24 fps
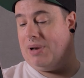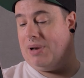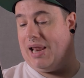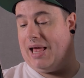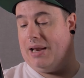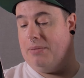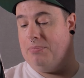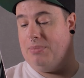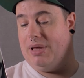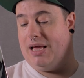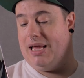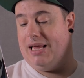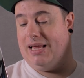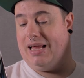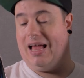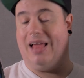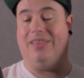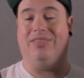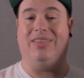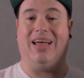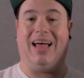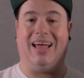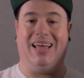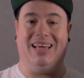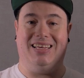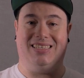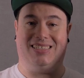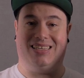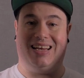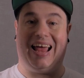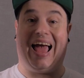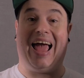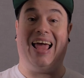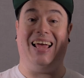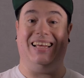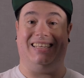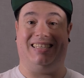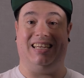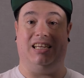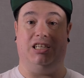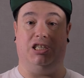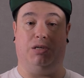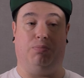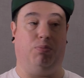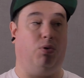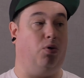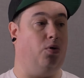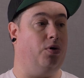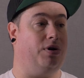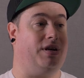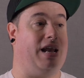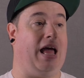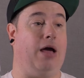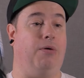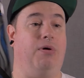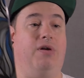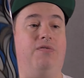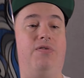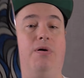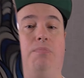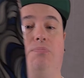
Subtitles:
a Plan B, and that is an 8-inch board. Now, if